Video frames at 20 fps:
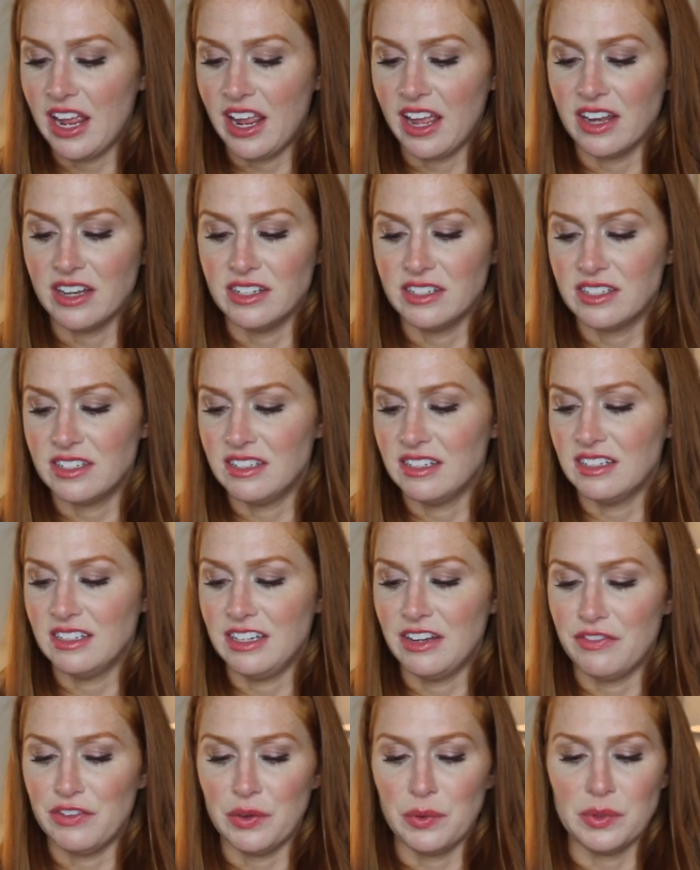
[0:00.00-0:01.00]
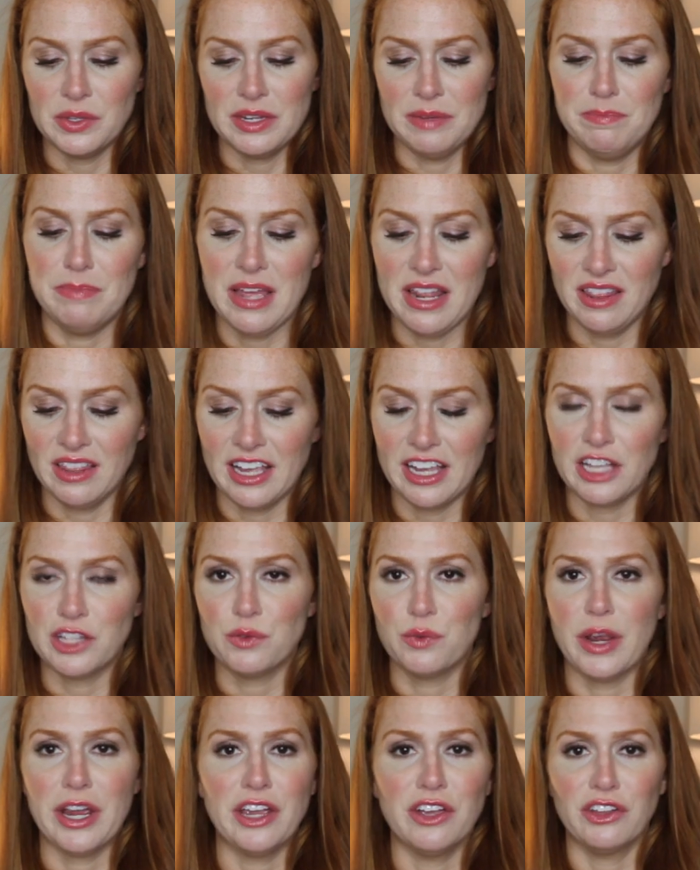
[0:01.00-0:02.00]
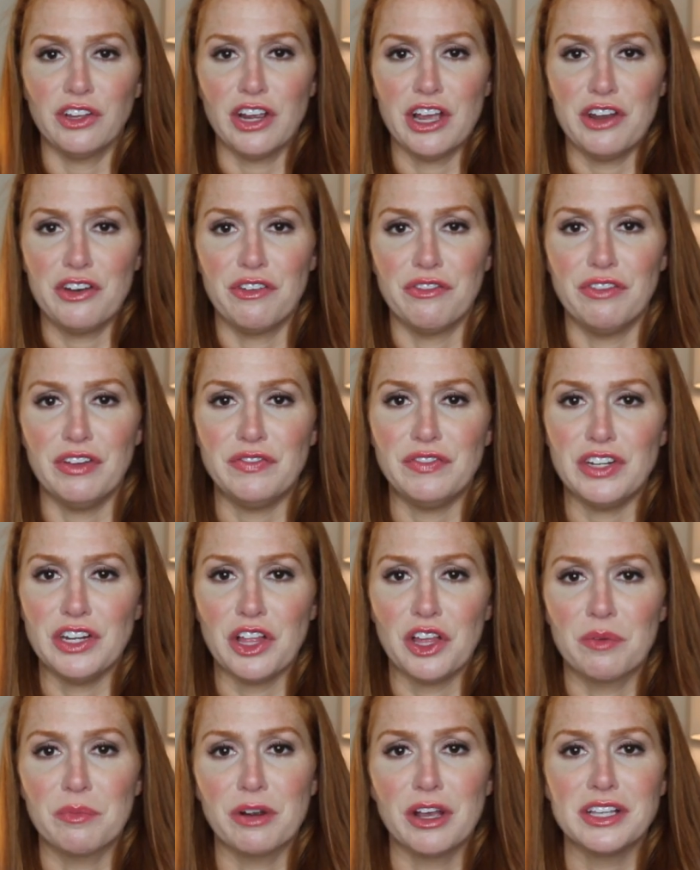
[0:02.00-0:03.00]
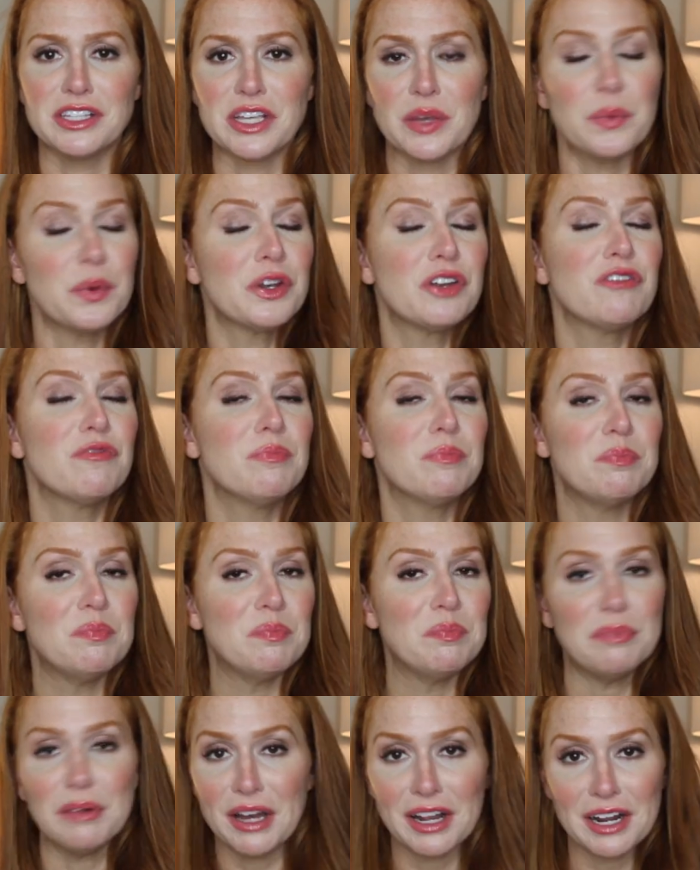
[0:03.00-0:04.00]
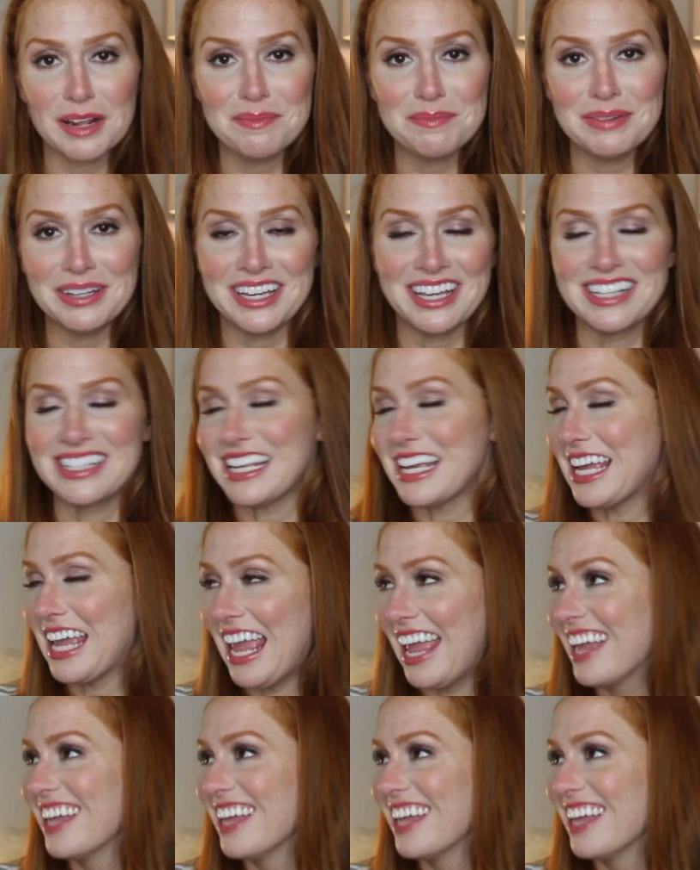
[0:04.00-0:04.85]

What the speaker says: And if it was been like its regular $150 price, I wouldn't have bought it because I